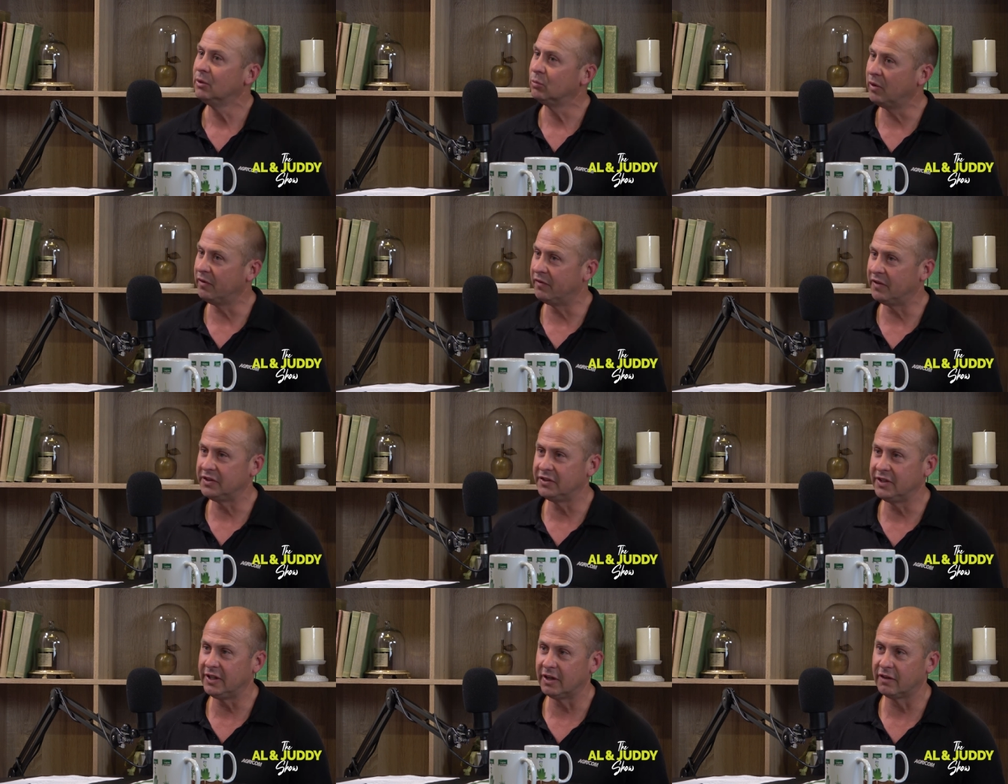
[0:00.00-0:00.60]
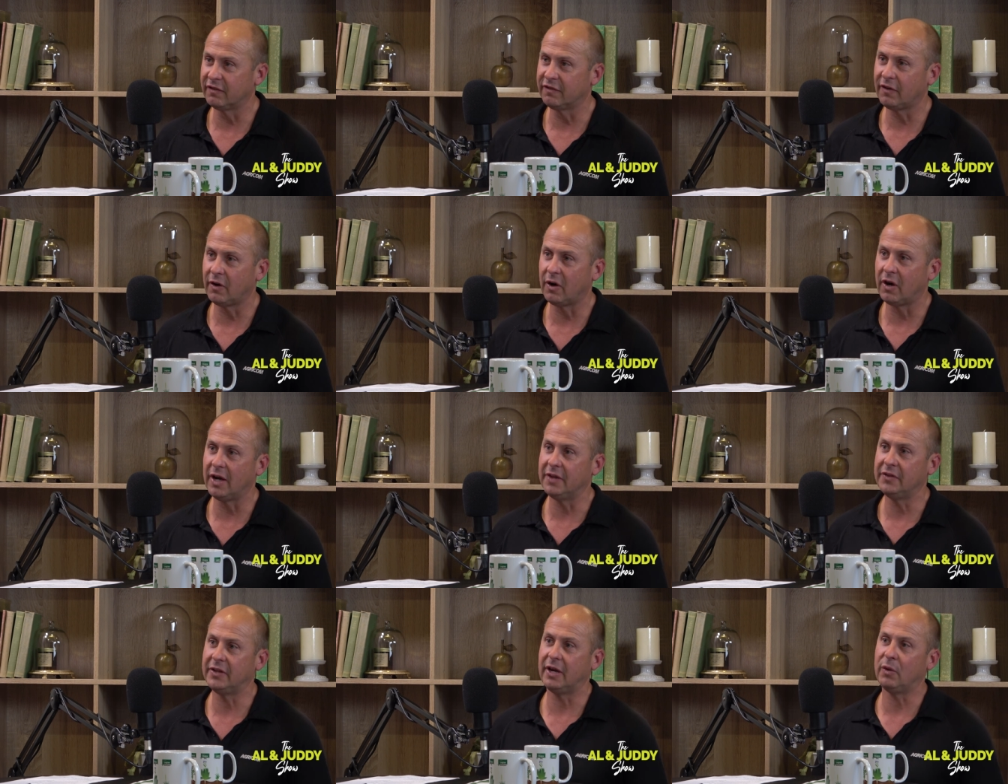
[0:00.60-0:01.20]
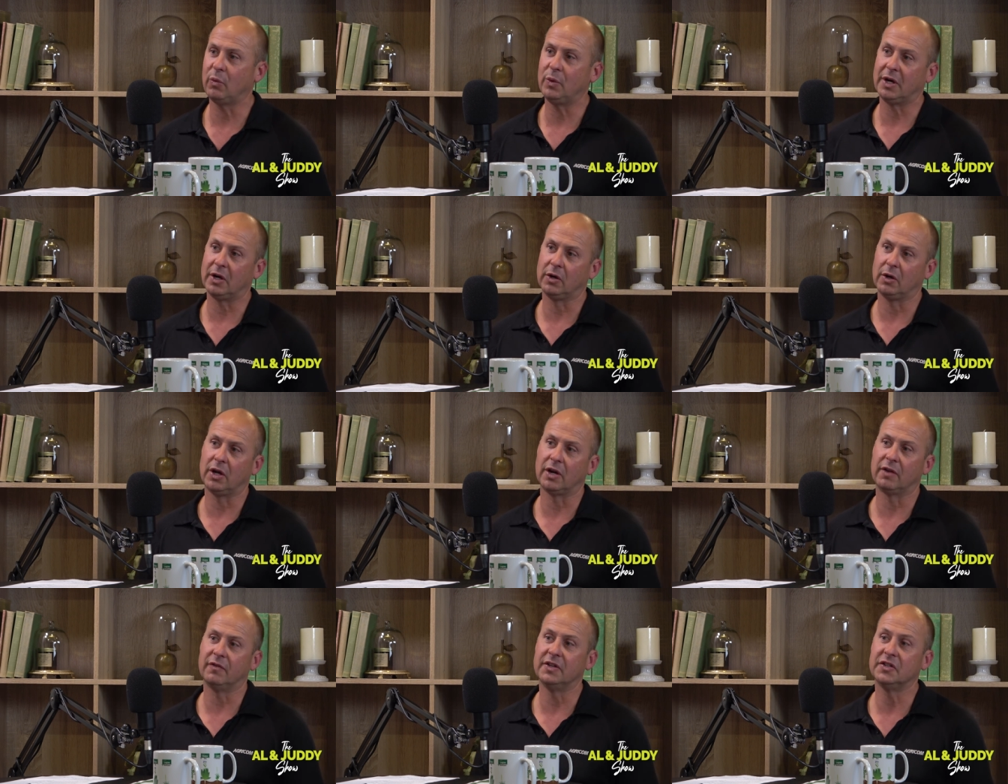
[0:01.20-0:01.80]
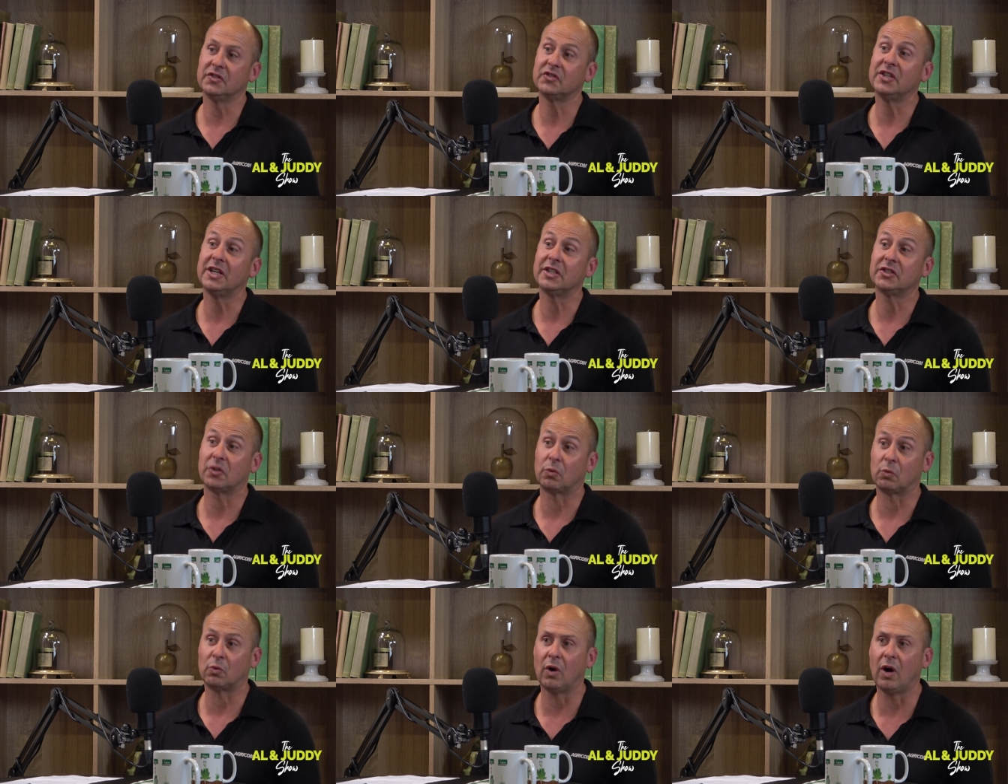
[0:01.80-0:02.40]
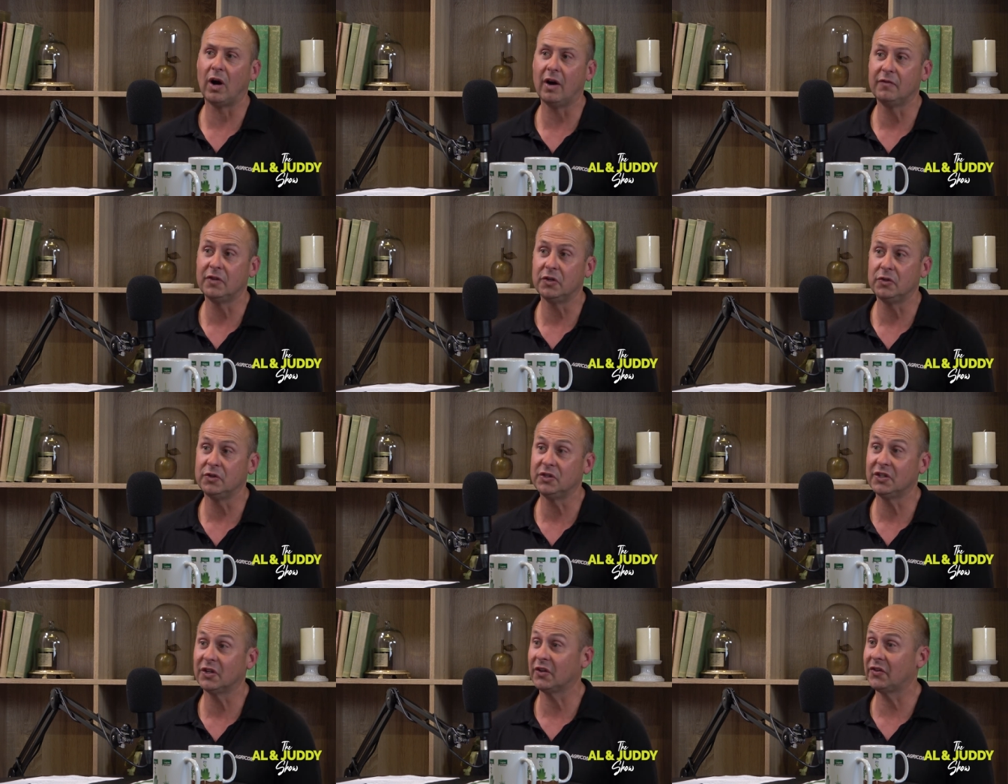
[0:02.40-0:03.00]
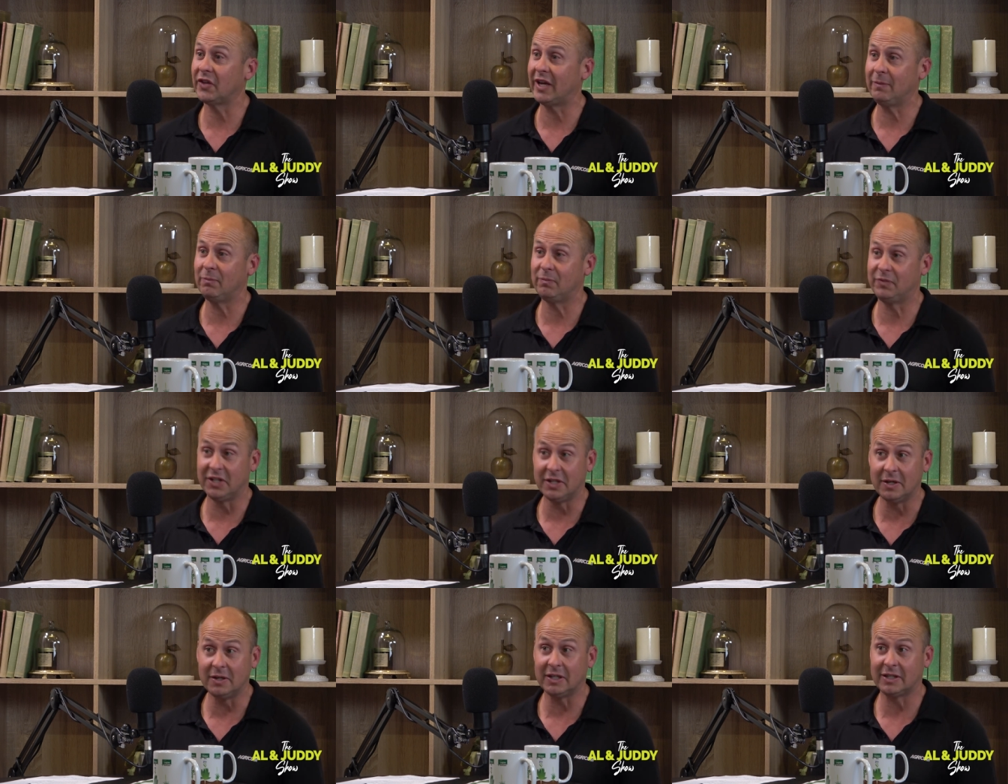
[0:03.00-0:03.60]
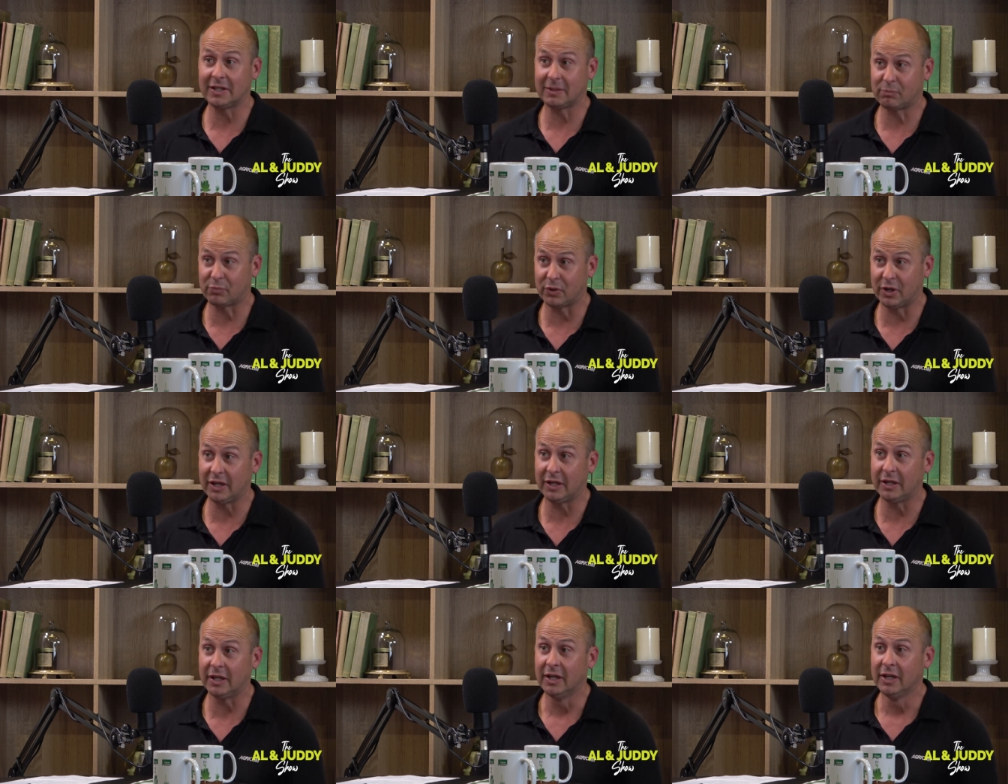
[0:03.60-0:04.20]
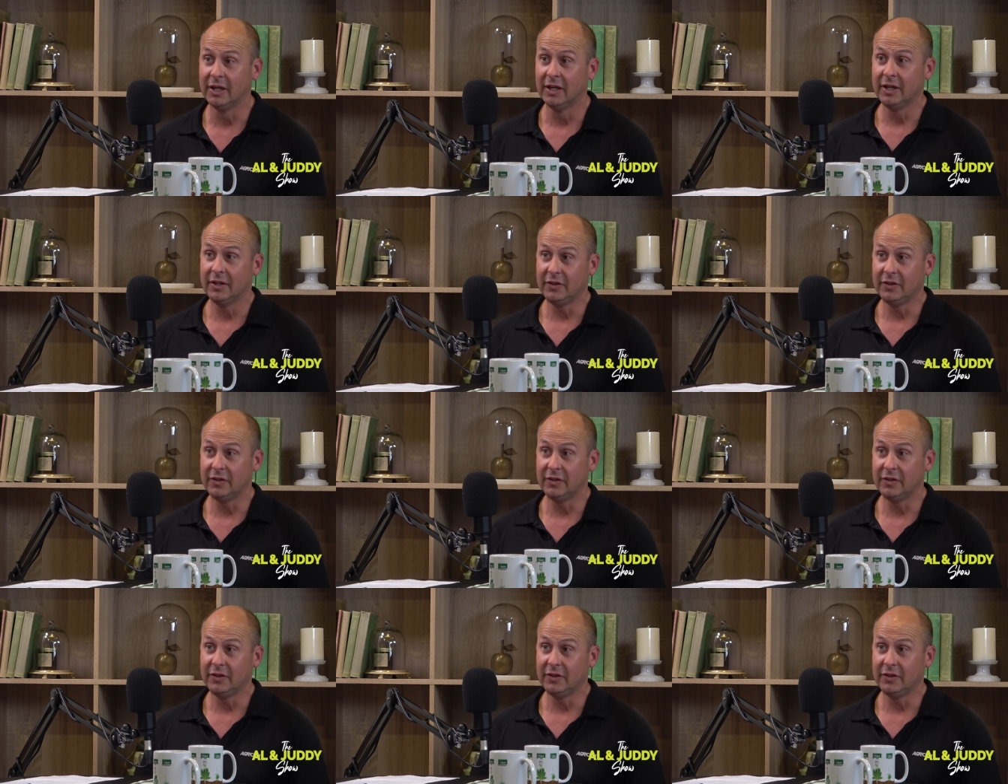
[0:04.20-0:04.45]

We've identified that when a lot of insects arrived in New Zealand, they didn't bring